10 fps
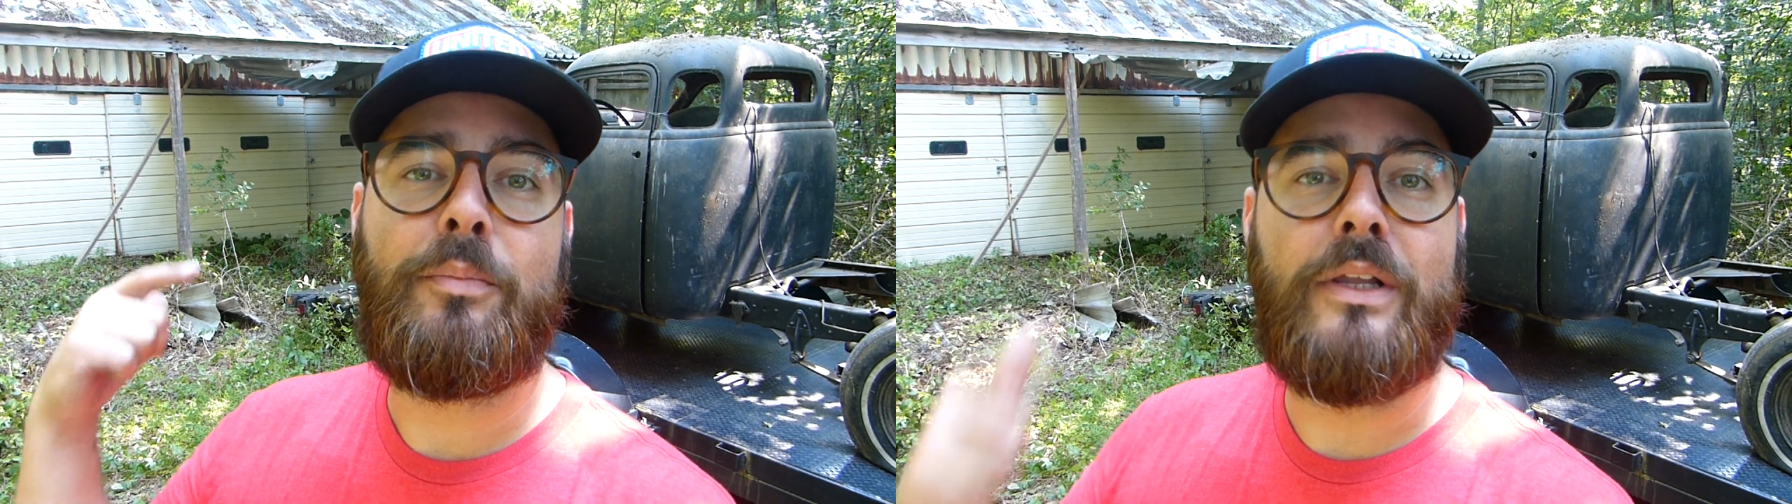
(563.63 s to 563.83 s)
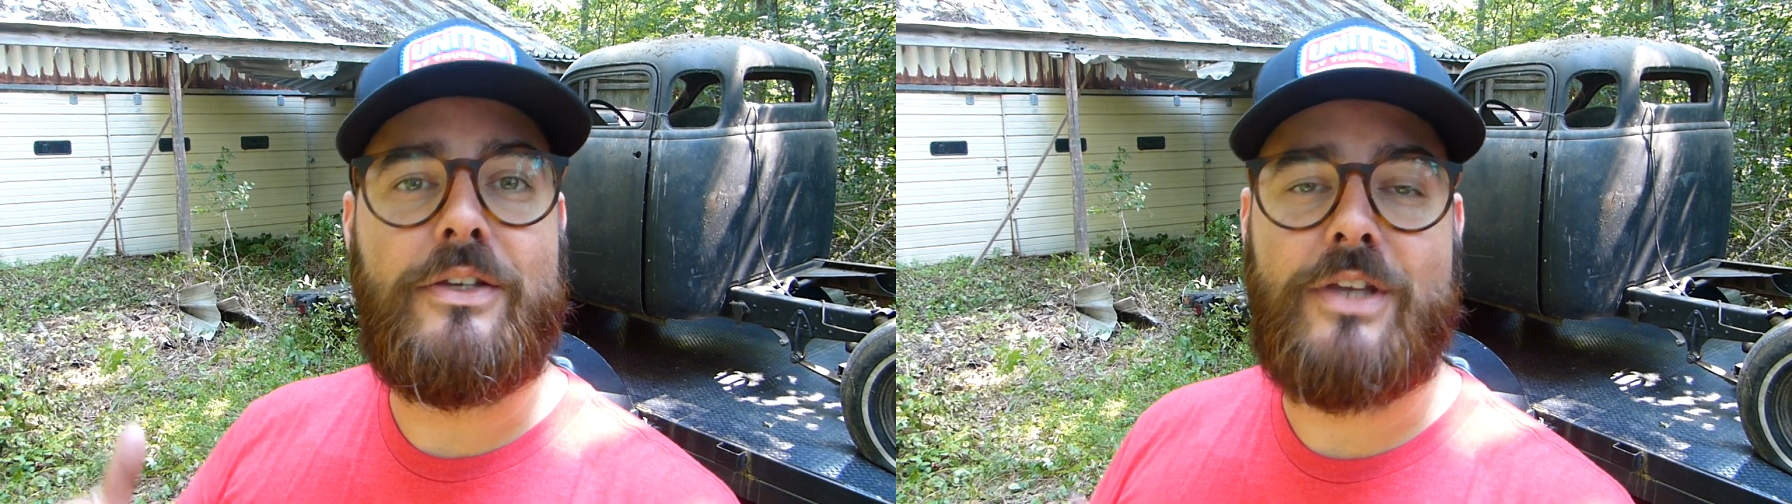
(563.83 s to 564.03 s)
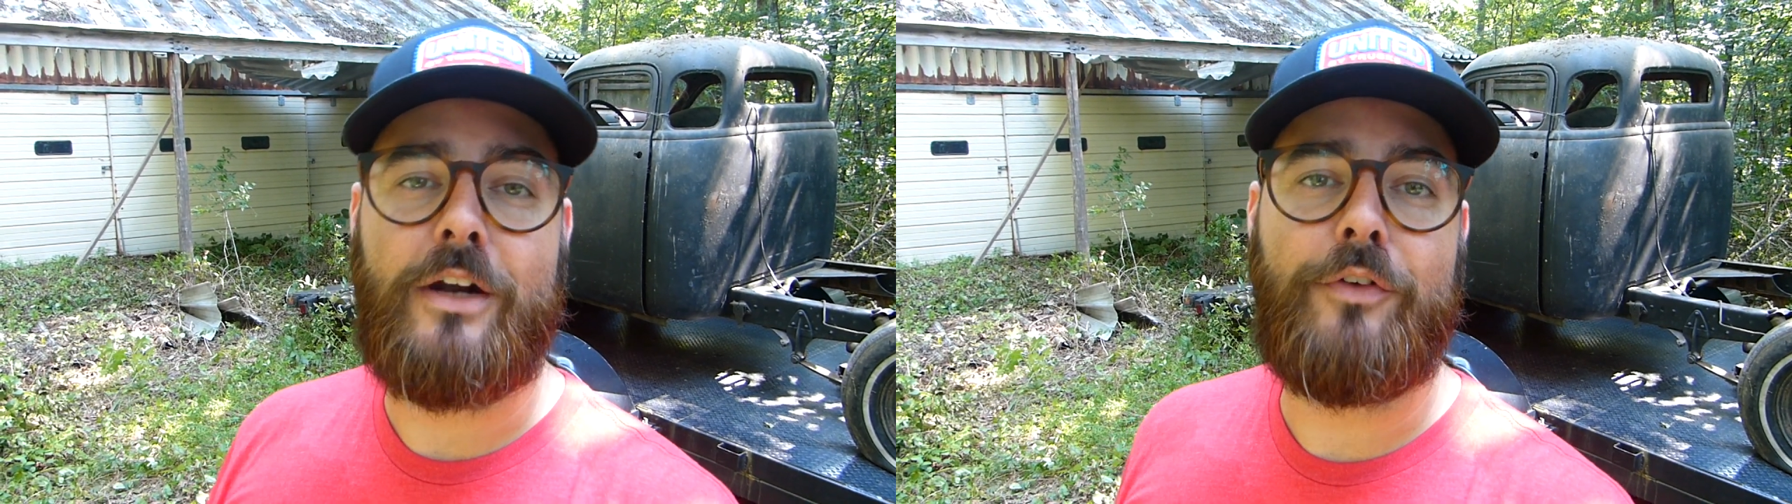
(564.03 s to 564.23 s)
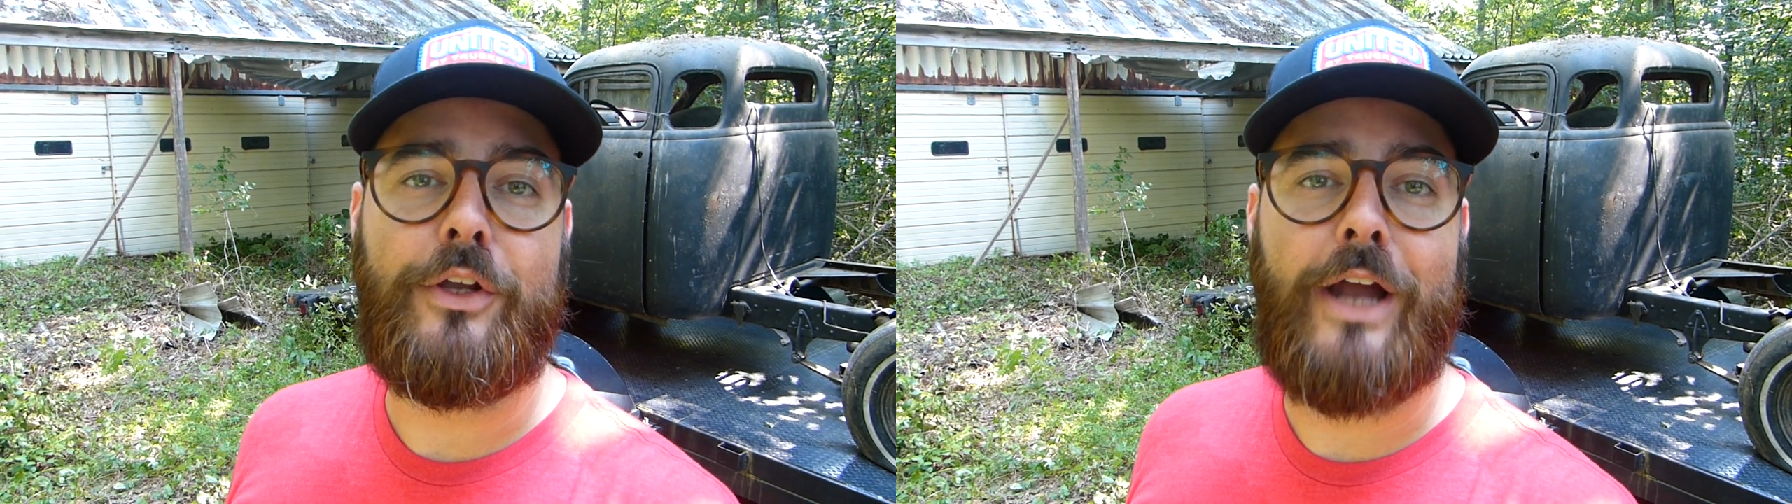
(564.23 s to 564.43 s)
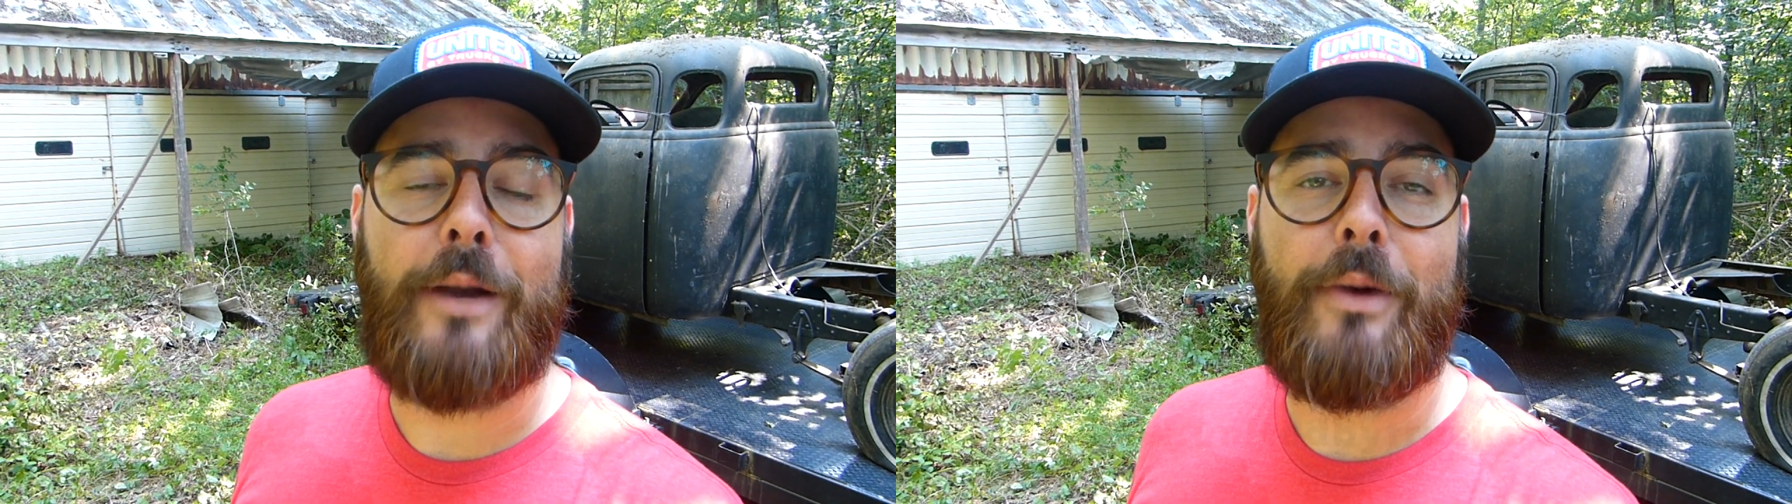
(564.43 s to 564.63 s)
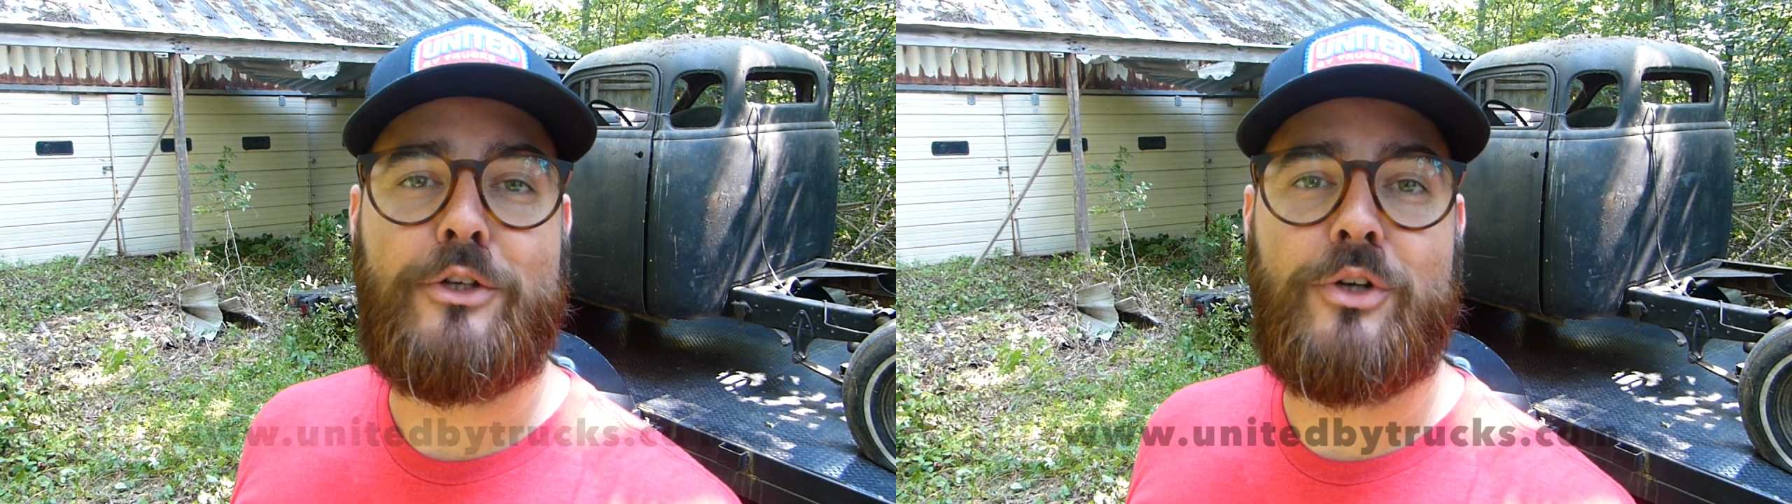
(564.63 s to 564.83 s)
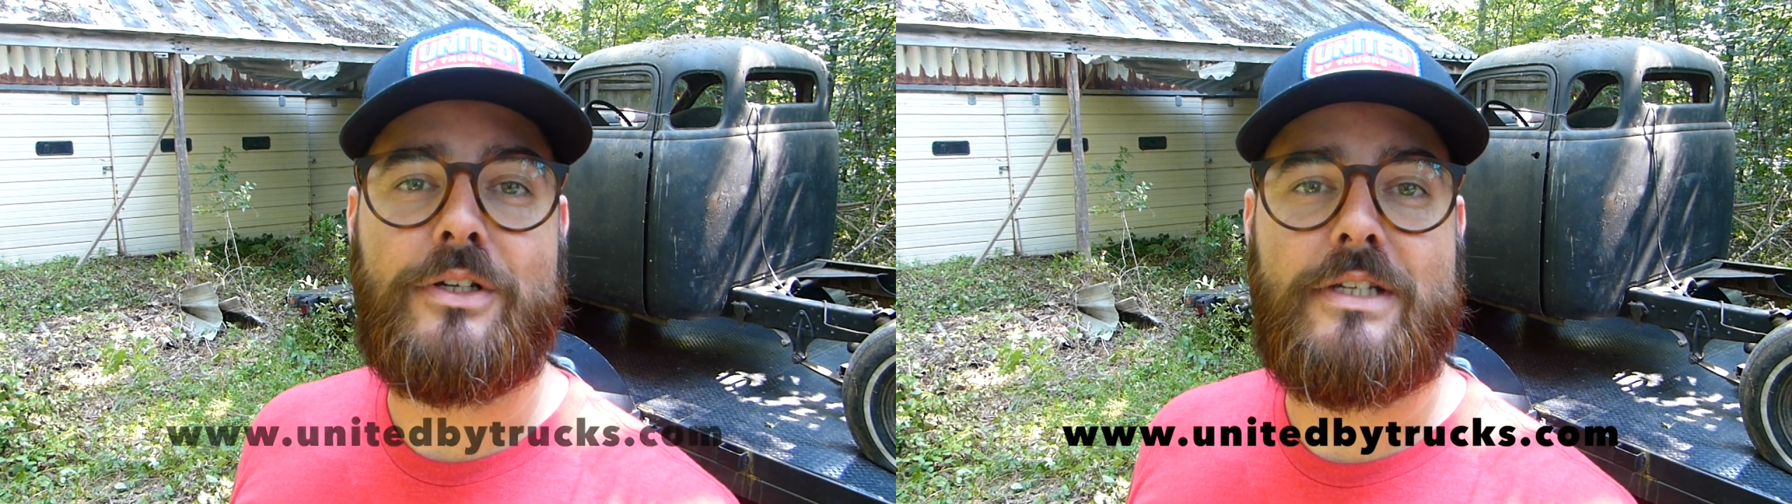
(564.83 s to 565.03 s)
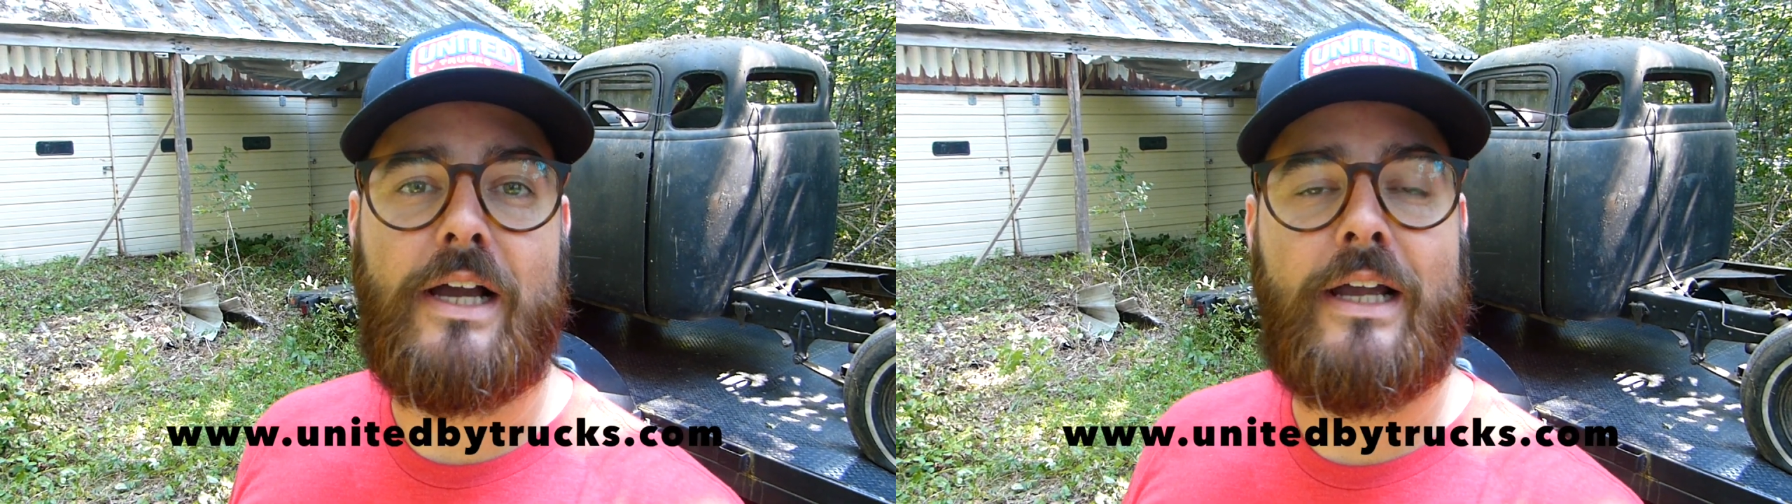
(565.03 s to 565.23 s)
please head over to
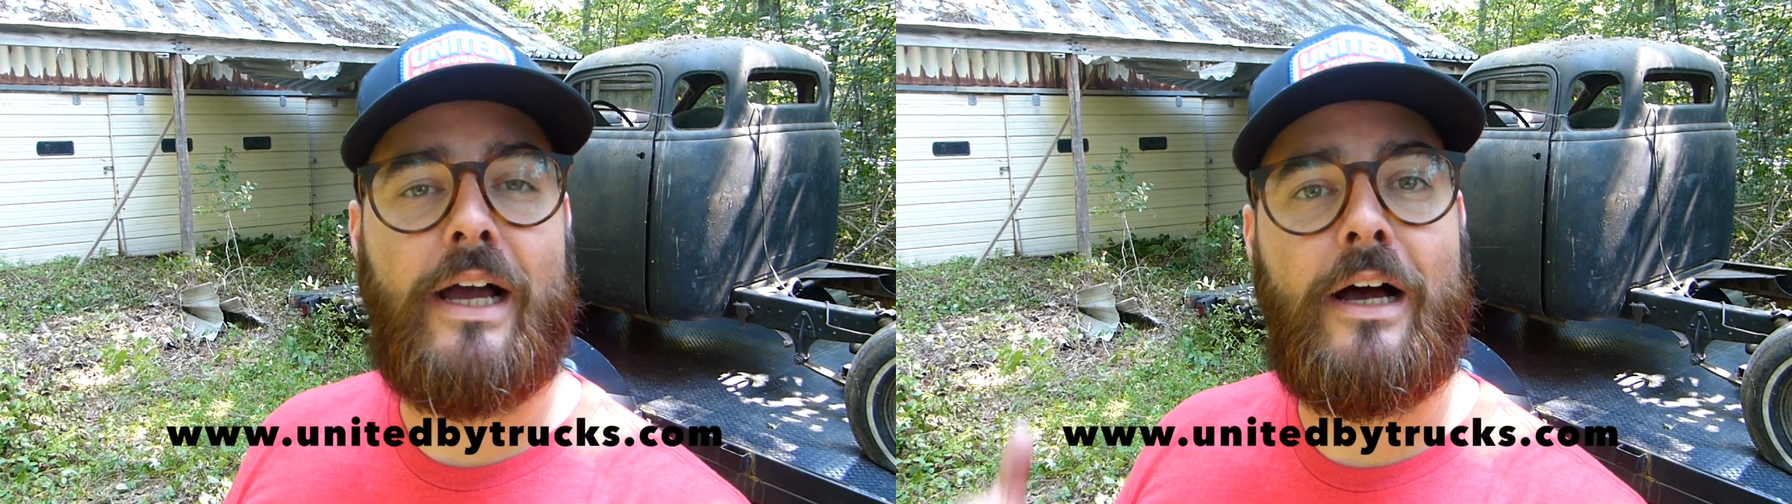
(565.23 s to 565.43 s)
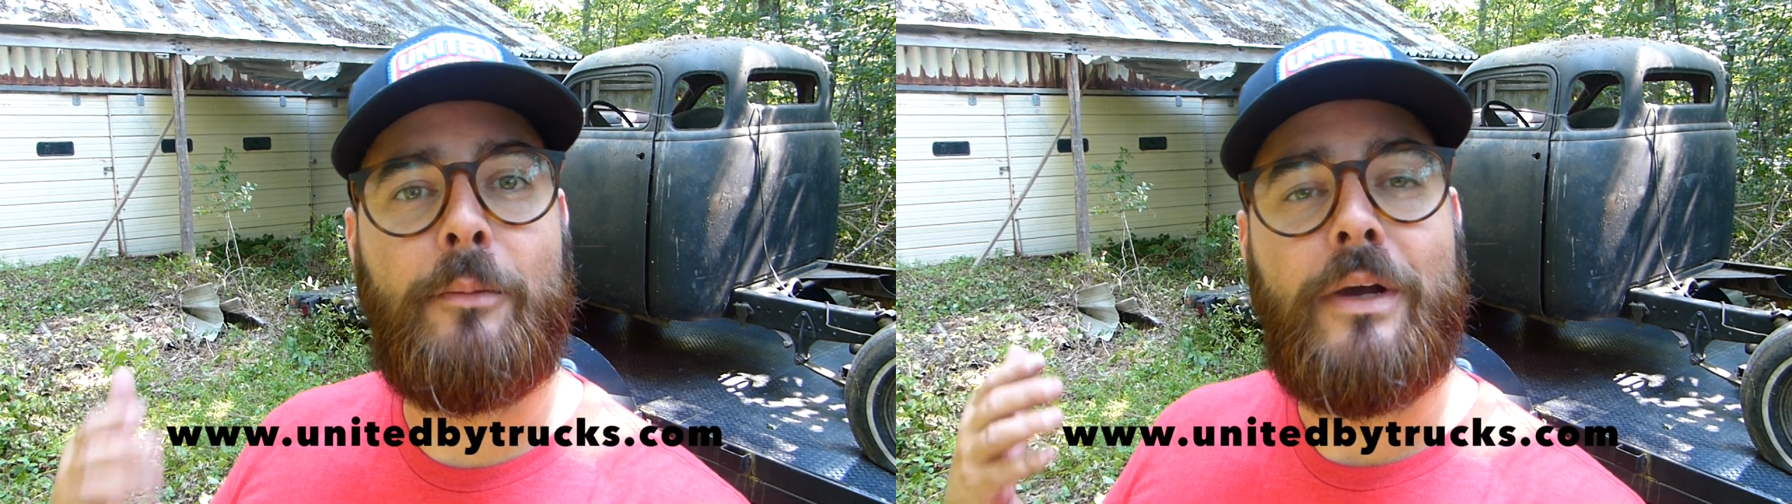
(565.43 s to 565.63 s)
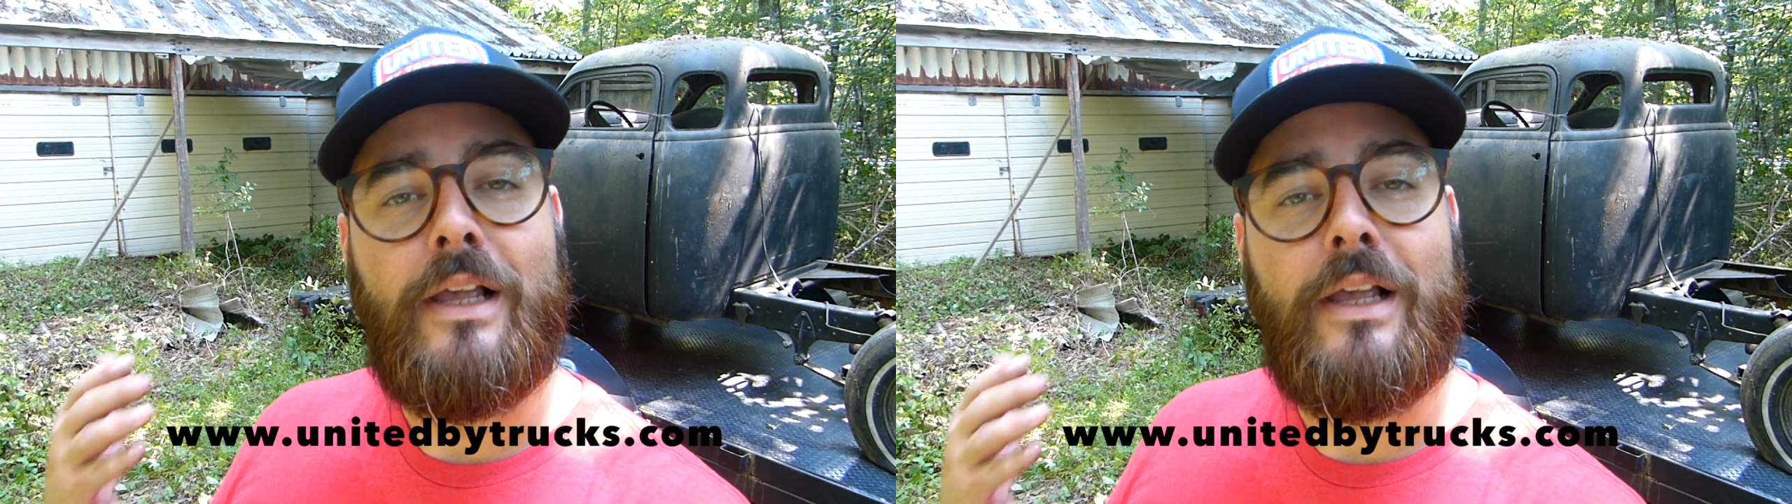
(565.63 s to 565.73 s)
unitedbytrucks.com.